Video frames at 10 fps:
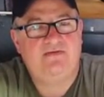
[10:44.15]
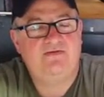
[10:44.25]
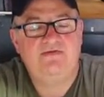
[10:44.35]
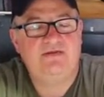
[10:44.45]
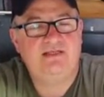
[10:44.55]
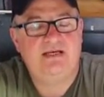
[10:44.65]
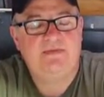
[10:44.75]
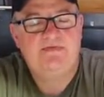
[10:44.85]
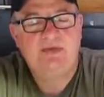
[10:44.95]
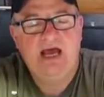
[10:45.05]
I thought it was, yeah,
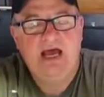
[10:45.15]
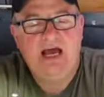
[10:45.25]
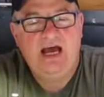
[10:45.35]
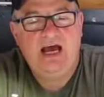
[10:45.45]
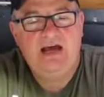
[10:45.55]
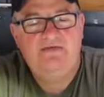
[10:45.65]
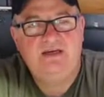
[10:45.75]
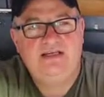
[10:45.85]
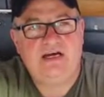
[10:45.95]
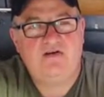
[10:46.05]
but if
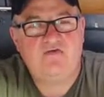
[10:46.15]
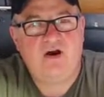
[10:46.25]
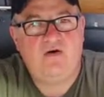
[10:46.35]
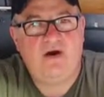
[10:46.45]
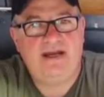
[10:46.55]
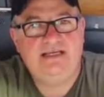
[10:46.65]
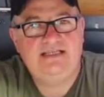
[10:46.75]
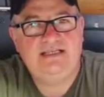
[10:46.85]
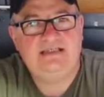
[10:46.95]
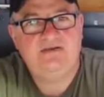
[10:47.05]
it done a roll, and as
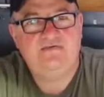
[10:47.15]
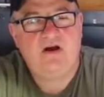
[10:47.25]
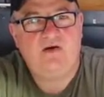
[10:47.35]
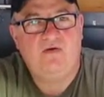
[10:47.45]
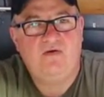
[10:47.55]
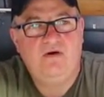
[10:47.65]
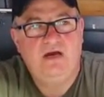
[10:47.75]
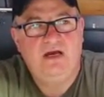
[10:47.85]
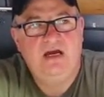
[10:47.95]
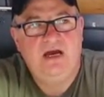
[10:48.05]
it does the roll,
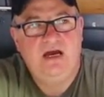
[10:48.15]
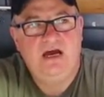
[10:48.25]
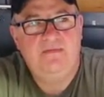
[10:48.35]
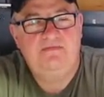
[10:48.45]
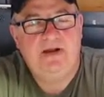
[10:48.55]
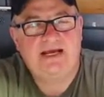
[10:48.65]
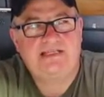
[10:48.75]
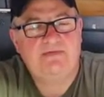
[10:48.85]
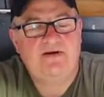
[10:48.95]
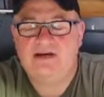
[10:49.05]
um,
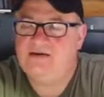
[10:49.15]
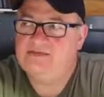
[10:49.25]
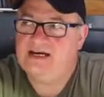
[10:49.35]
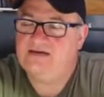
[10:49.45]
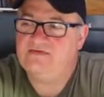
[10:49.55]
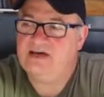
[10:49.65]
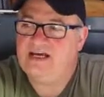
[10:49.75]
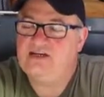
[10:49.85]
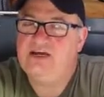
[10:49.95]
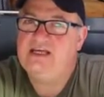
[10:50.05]
black smoke comes out of
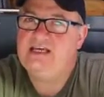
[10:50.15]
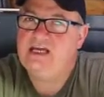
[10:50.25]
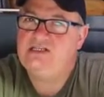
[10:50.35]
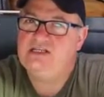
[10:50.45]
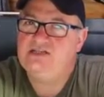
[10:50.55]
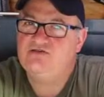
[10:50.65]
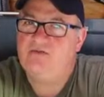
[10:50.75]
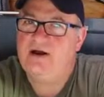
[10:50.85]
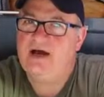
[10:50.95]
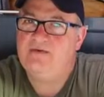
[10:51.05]
it and you hear the engine
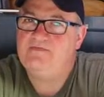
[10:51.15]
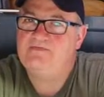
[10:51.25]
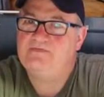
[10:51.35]
drop out.